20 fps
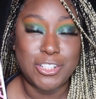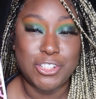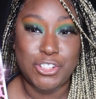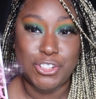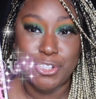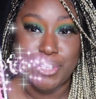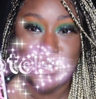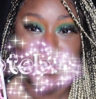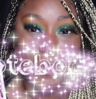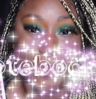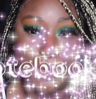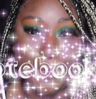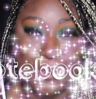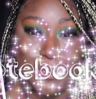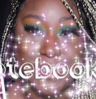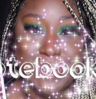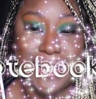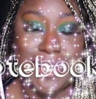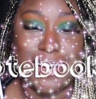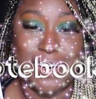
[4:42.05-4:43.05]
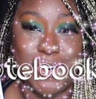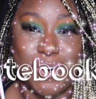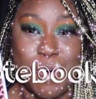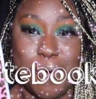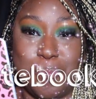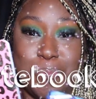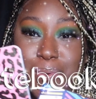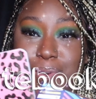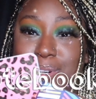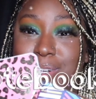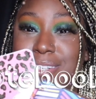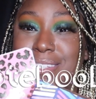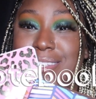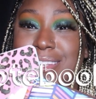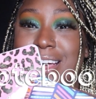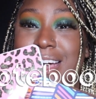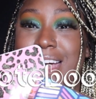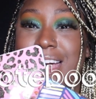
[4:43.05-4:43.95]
journals and notebooks